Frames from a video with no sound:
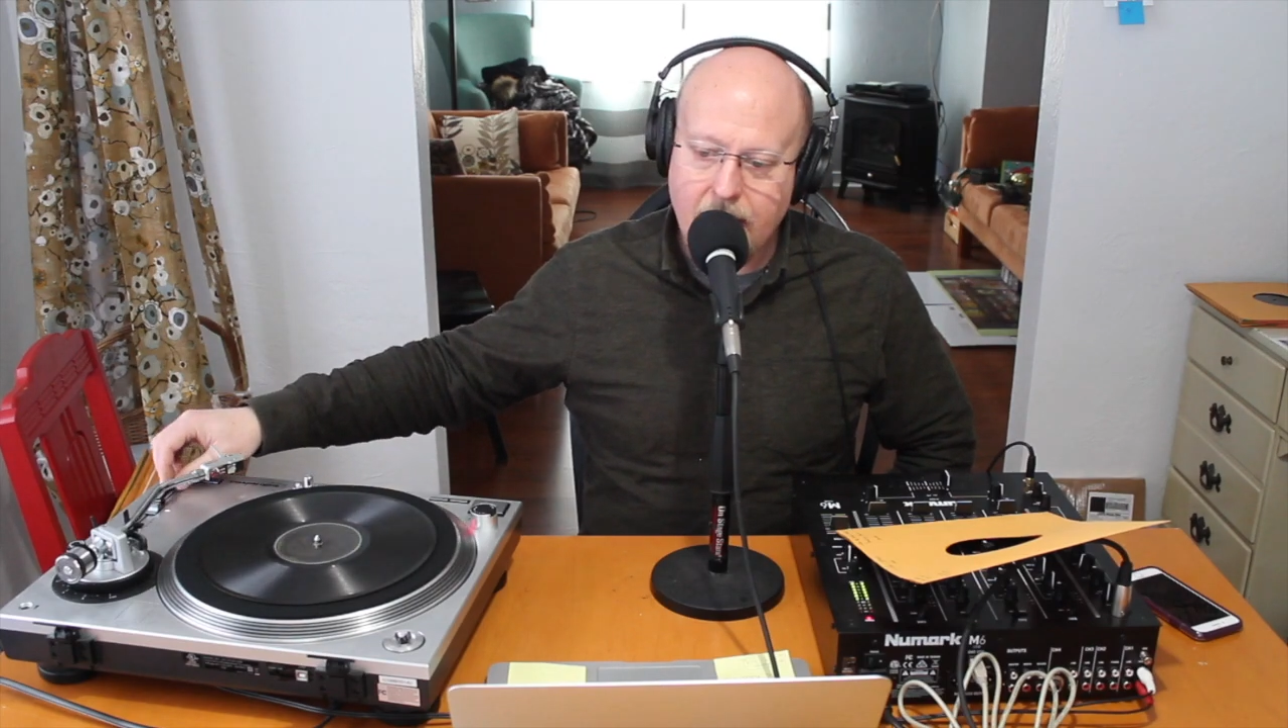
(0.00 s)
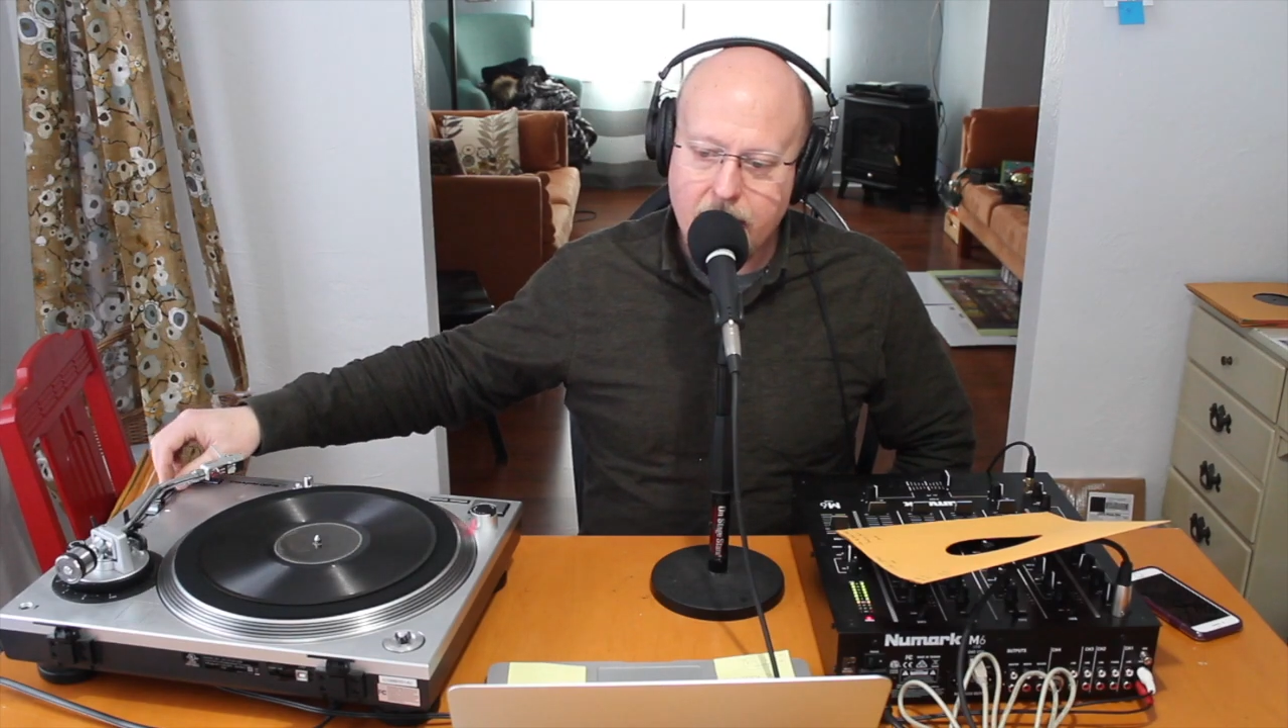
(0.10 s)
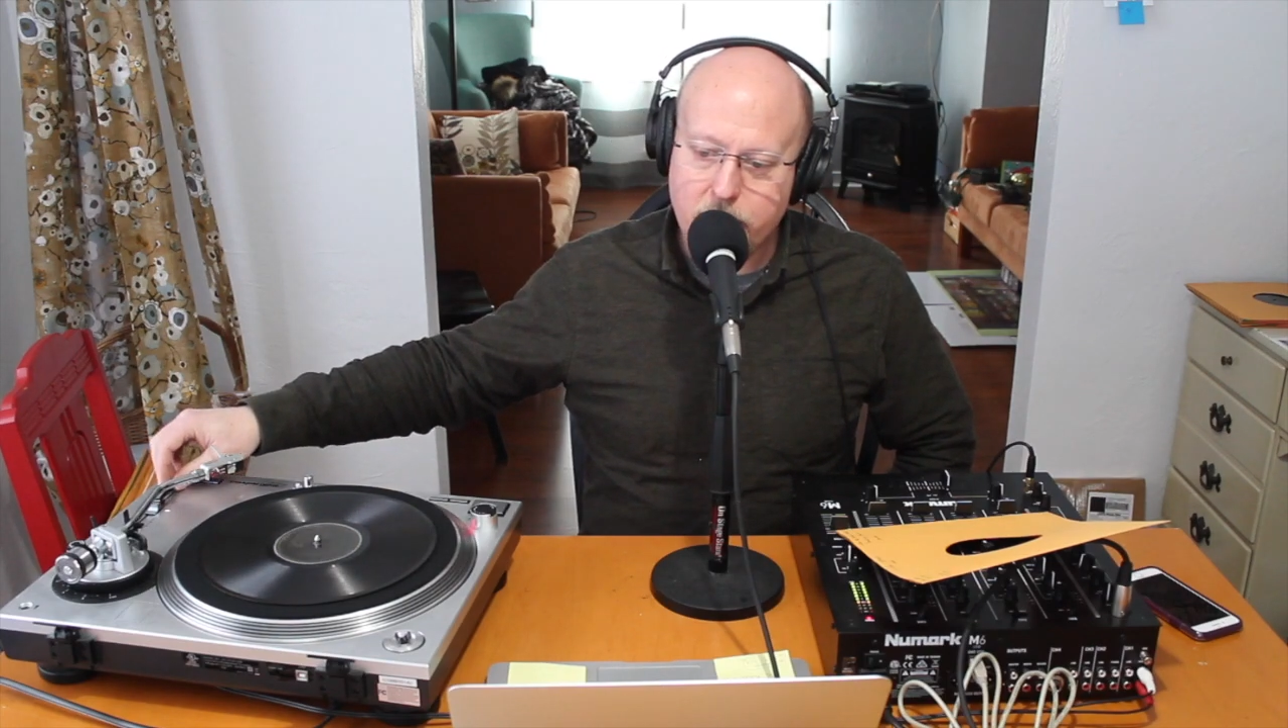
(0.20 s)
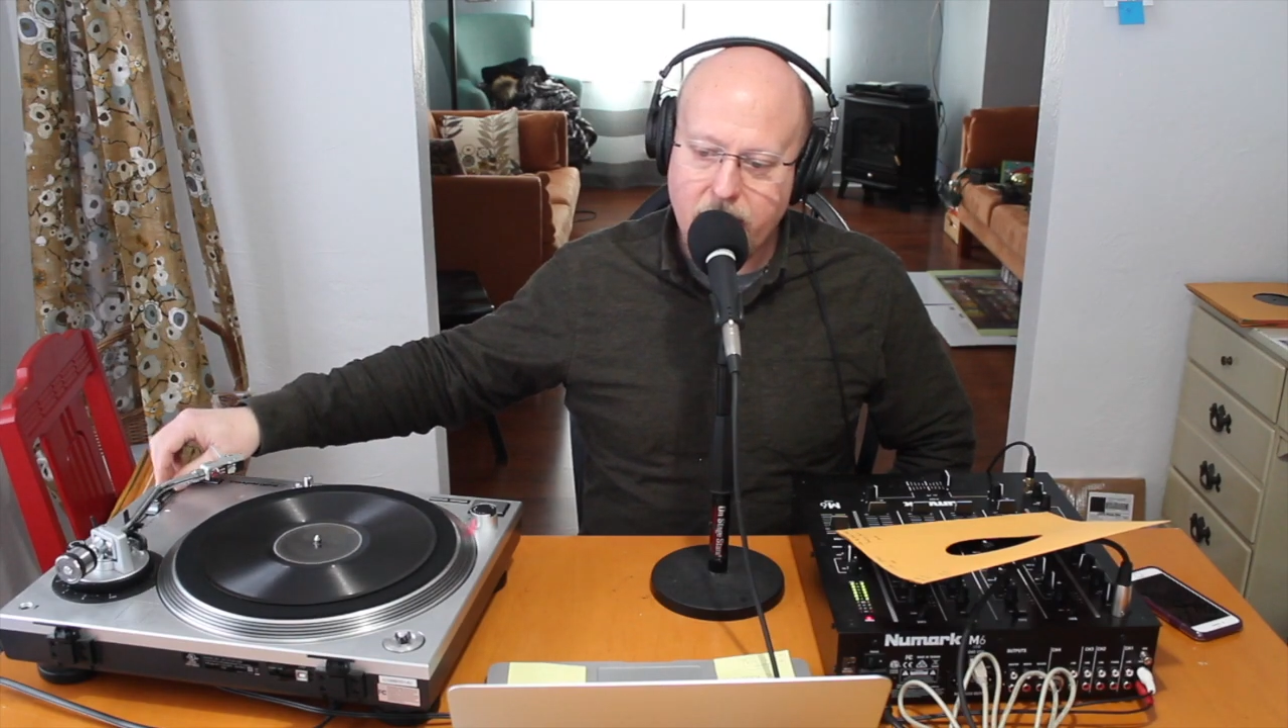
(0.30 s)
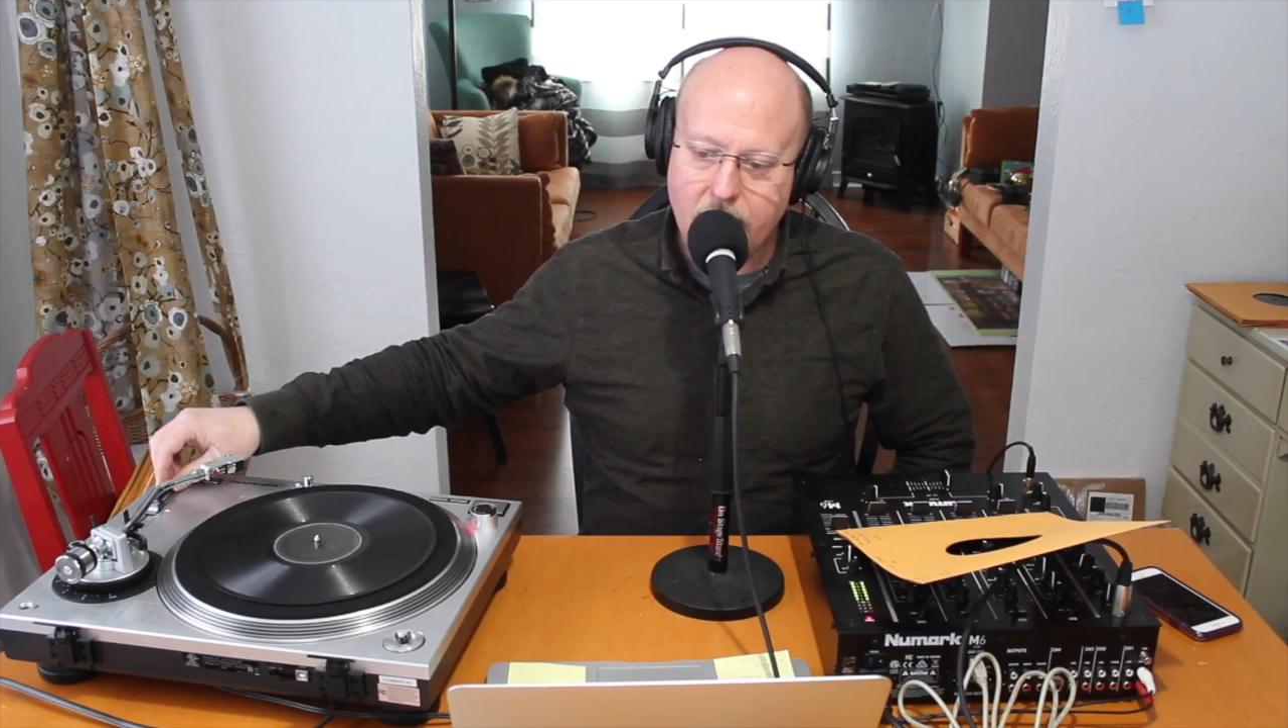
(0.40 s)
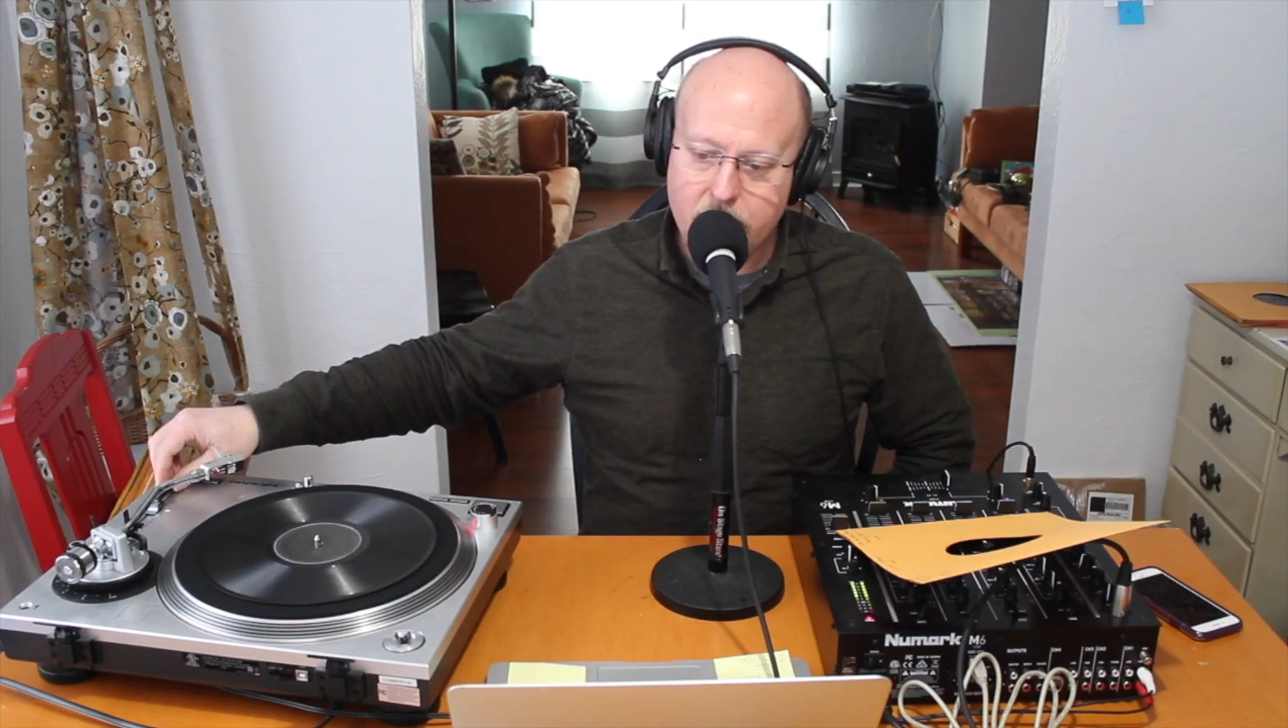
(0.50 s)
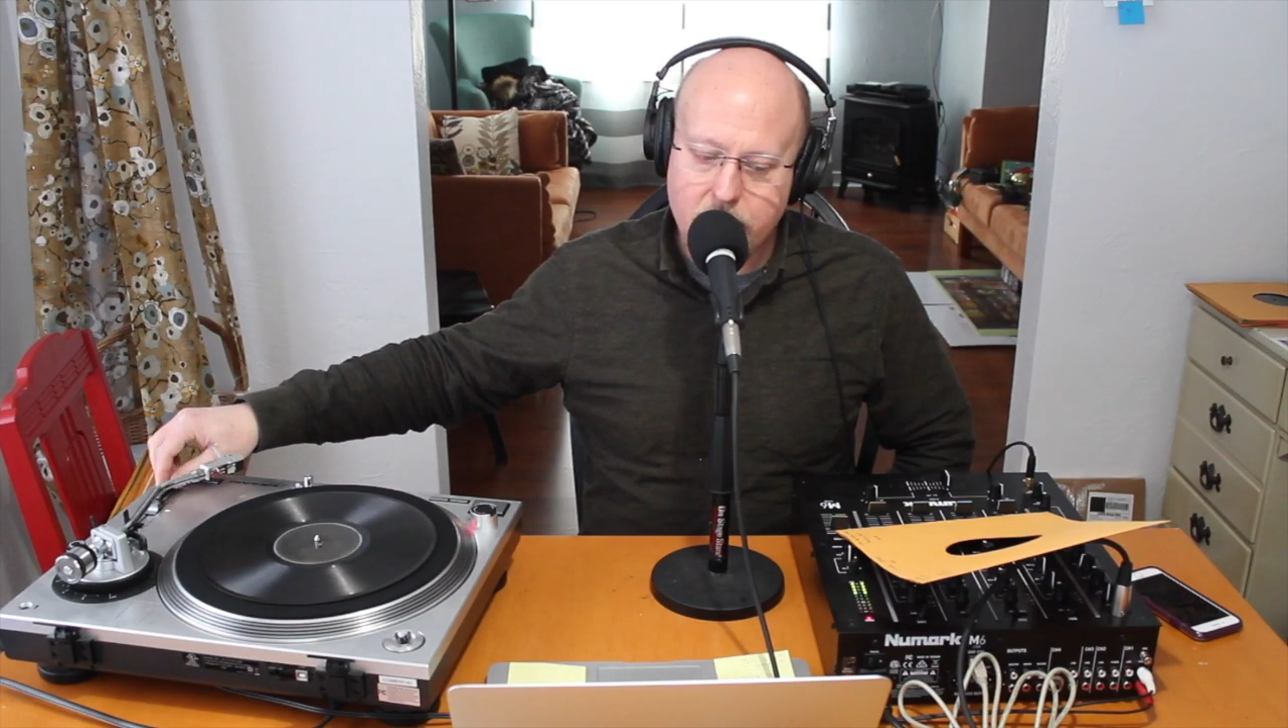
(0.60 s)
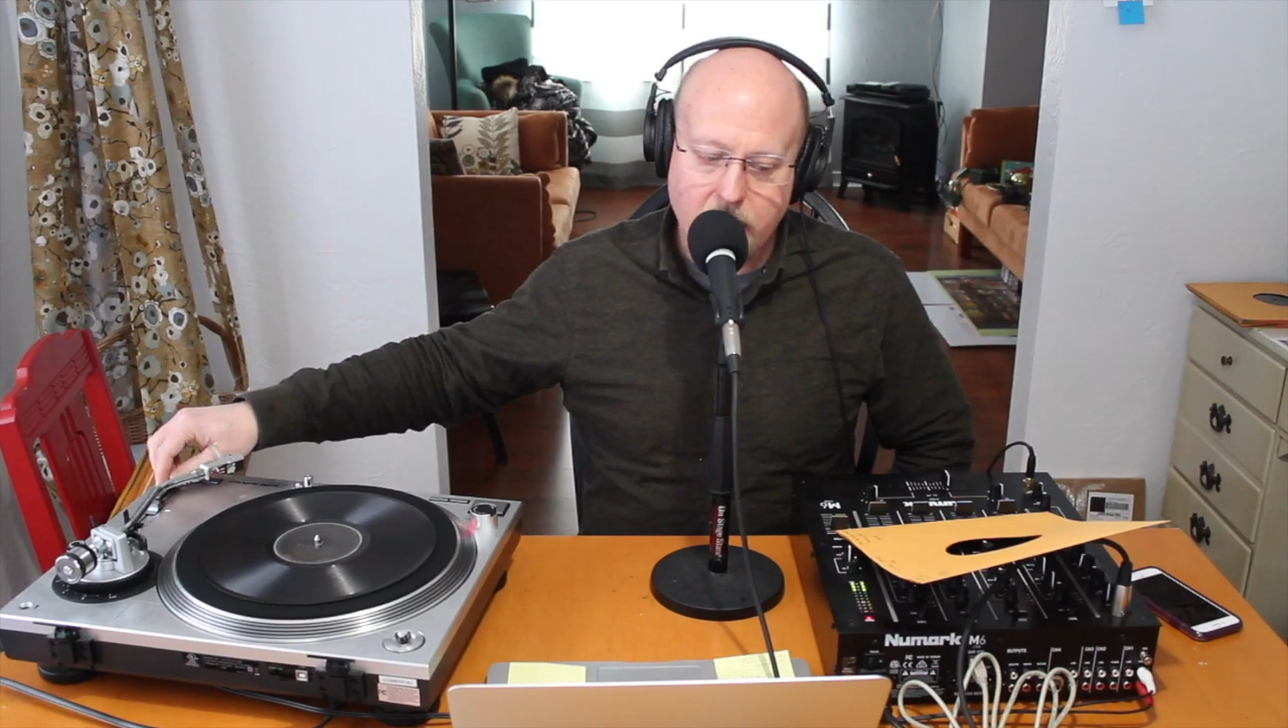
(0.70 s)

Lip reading: had a band